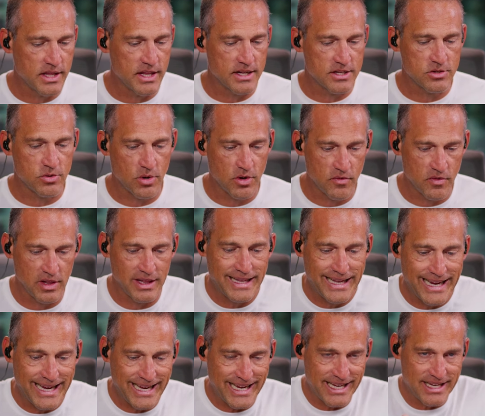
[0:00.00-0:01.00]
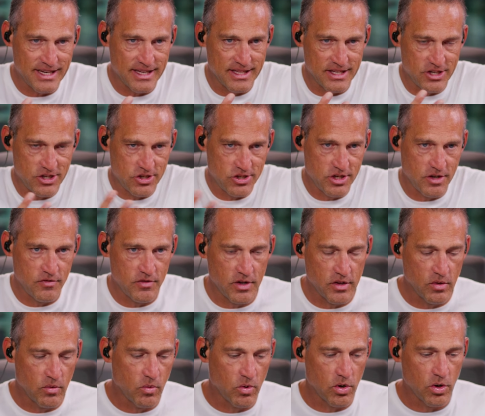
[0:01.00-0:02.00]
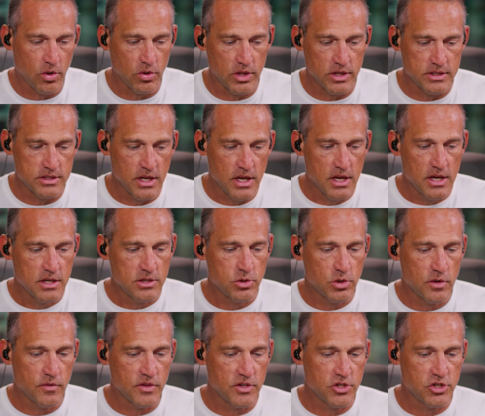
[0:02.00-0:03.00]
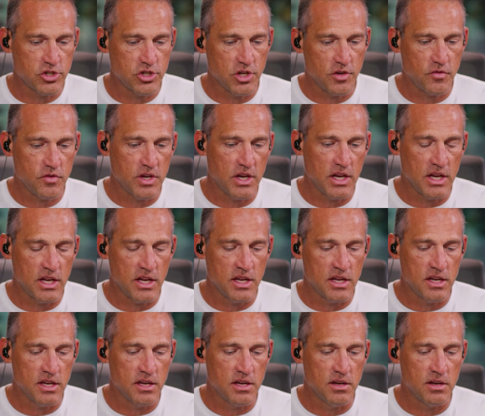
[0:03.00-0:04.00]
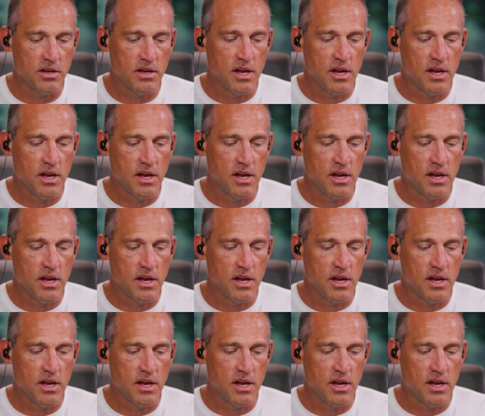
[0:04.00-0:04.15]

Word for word: that's sort of leading to this shift in the world is sort of this shift in